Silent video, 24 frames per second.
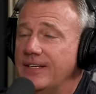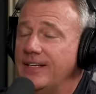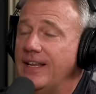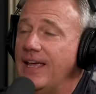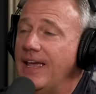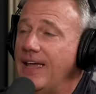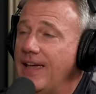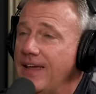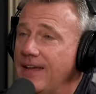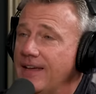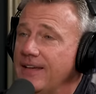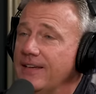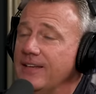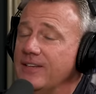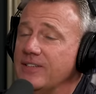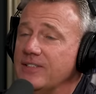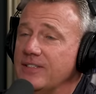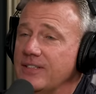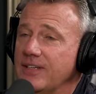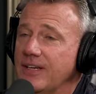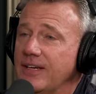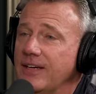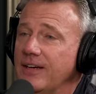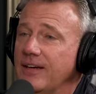today
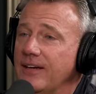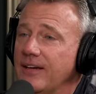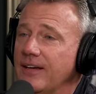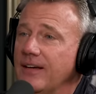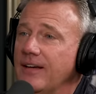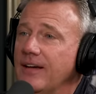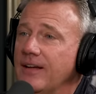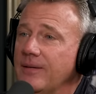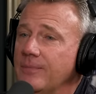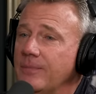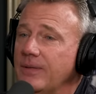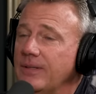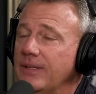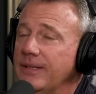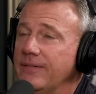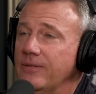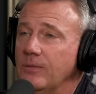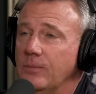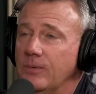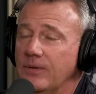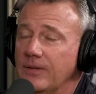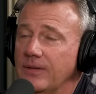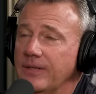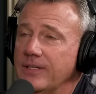is
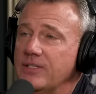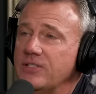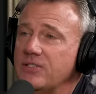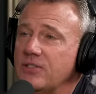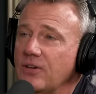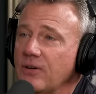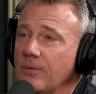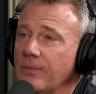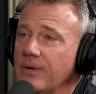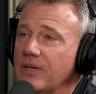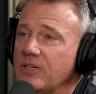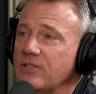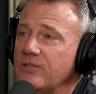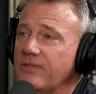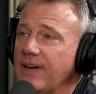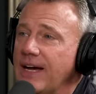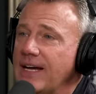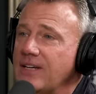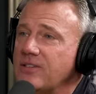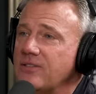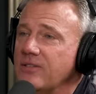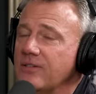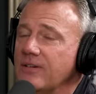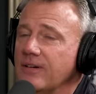unbelievable. It's so much
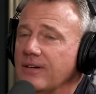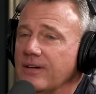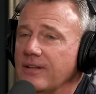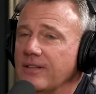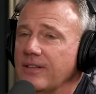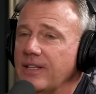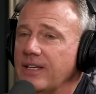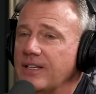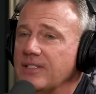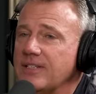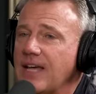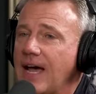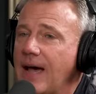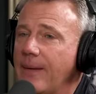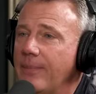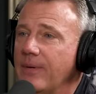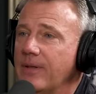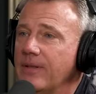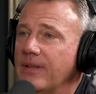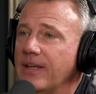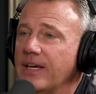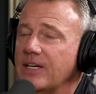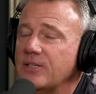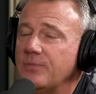faster and things
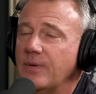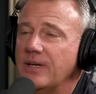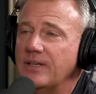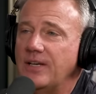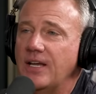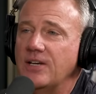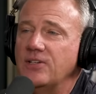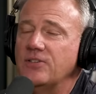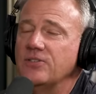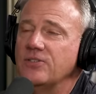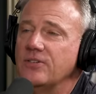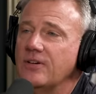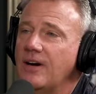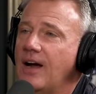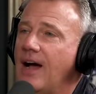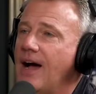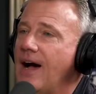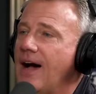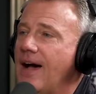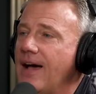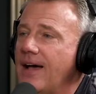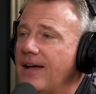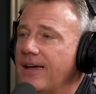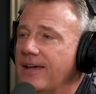happen. The expectations are
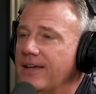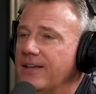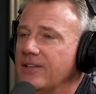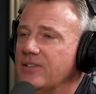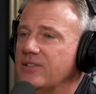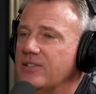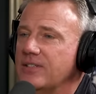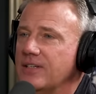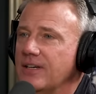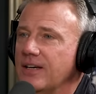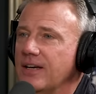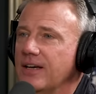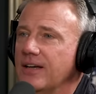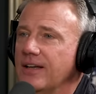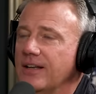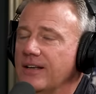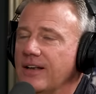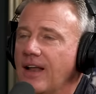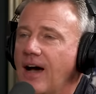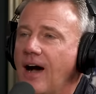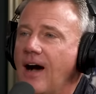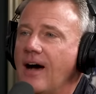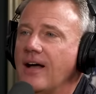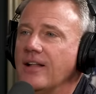high. It's
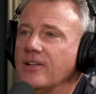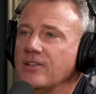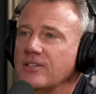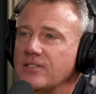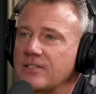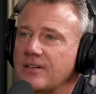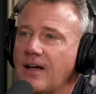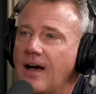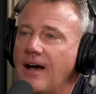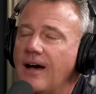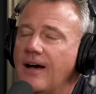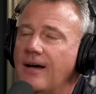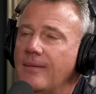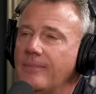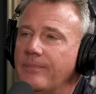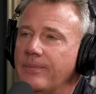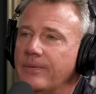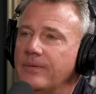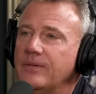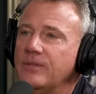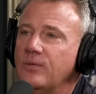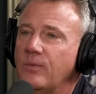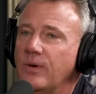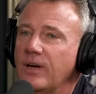nonstop,
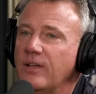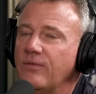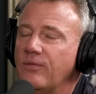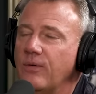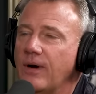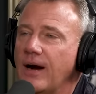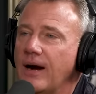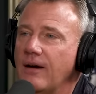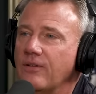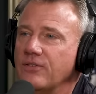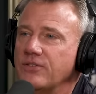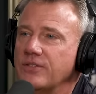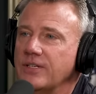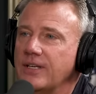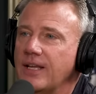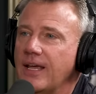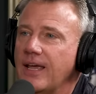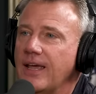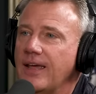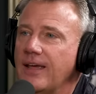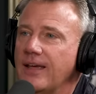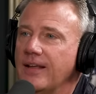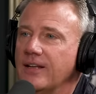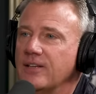24 hours a
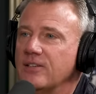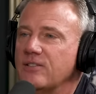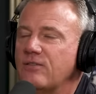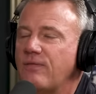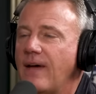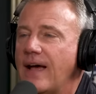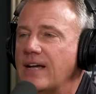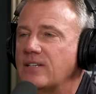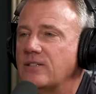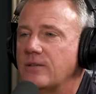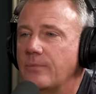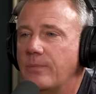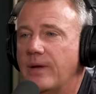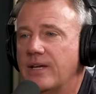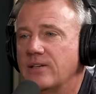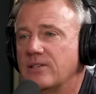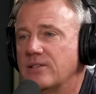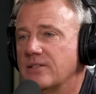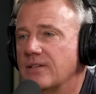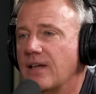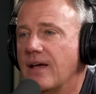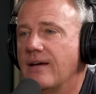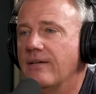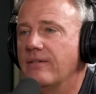day and as fast a
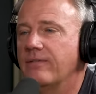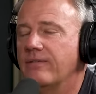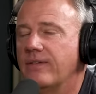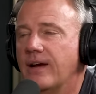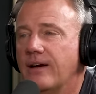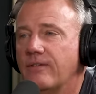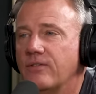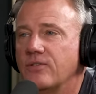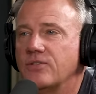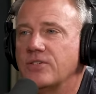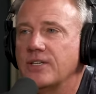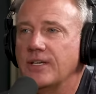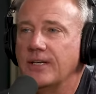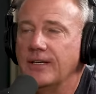pace as I've ever